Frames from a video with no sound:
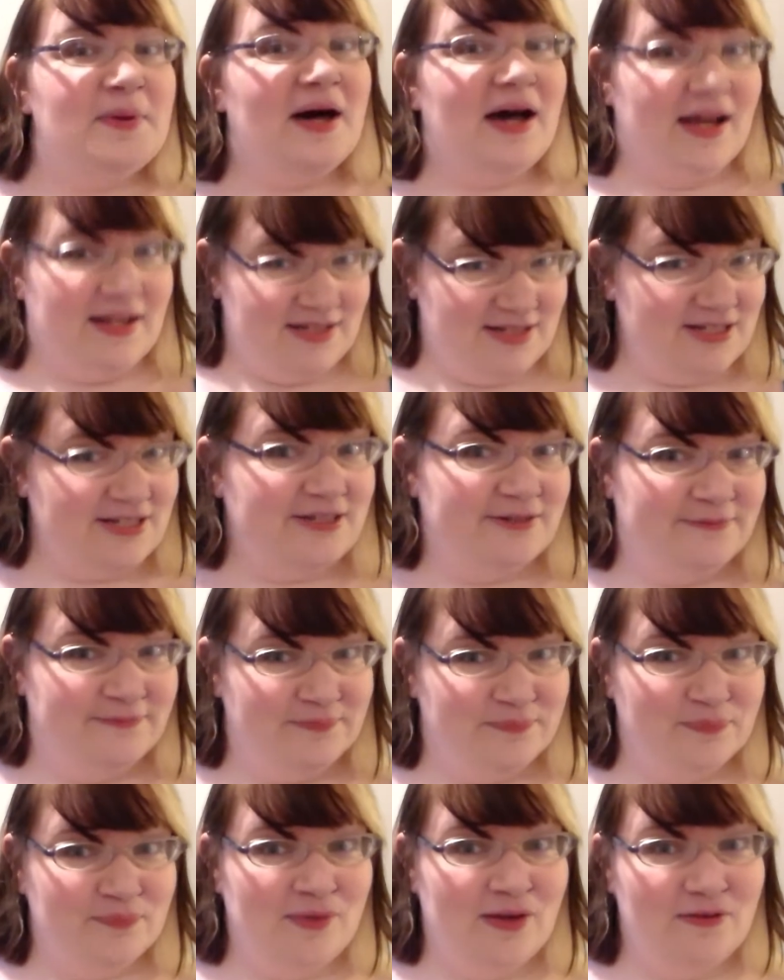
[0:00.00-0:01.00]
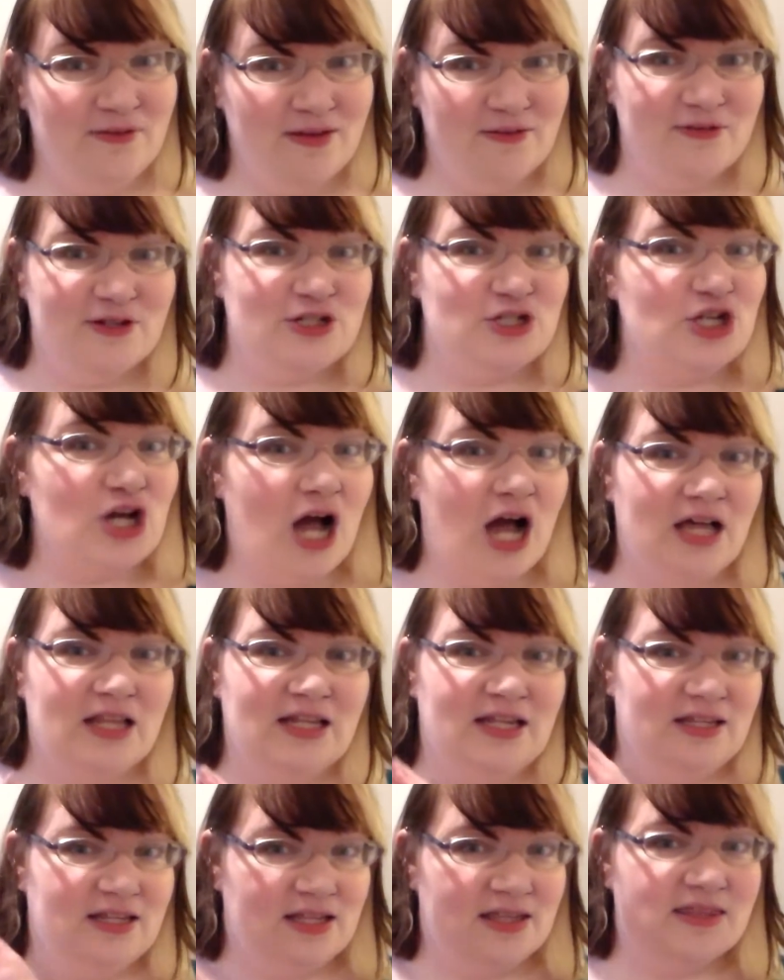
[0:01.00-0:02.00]
But my favorite
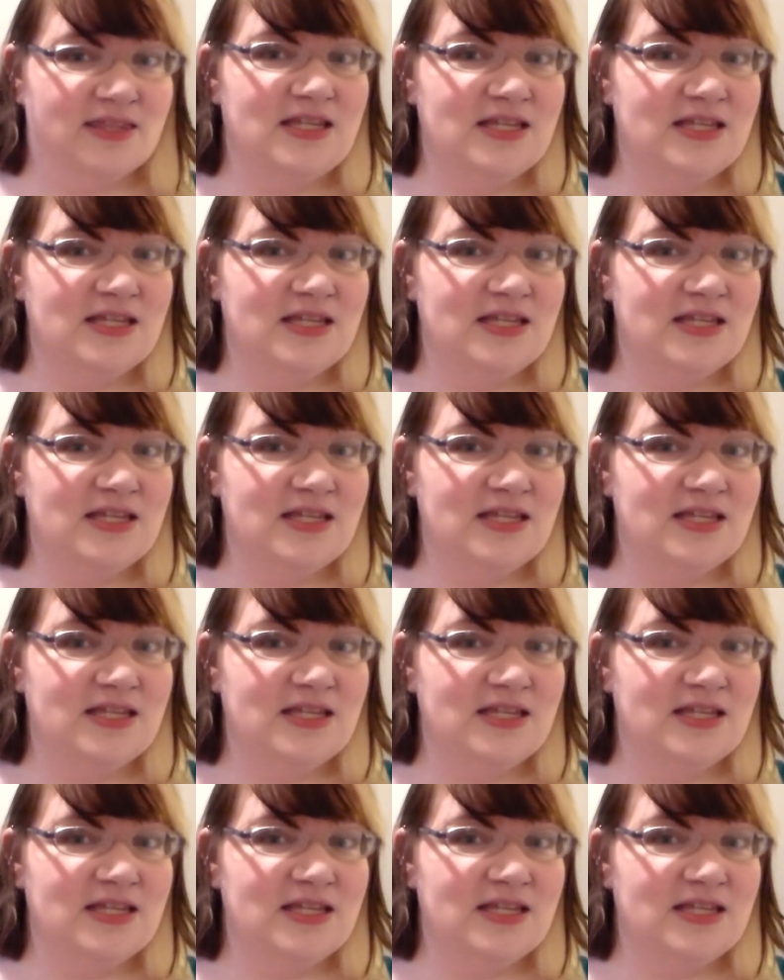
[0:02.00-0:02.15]
chocolate, like,